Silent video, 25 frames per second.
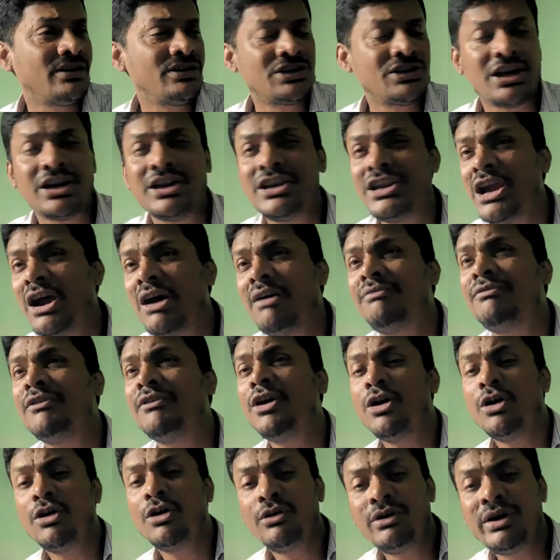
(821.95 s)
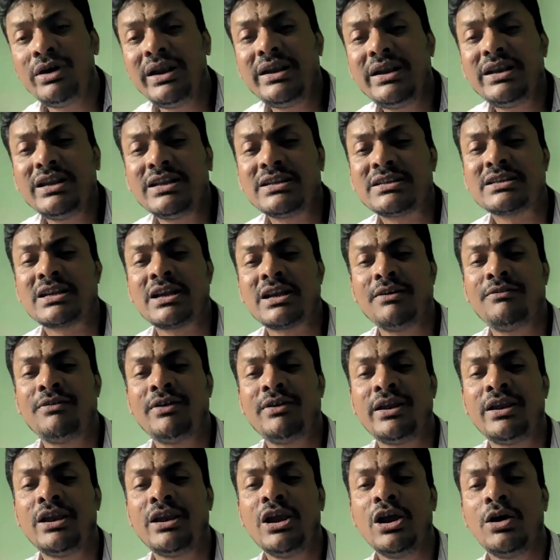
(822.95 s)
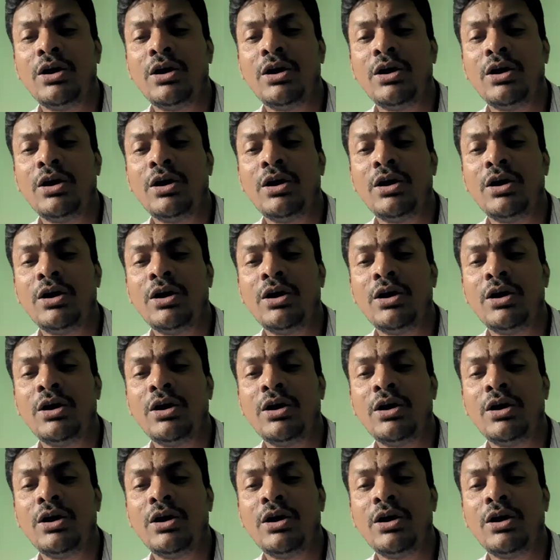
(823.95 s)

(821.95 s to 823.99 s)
journey of rediscovery,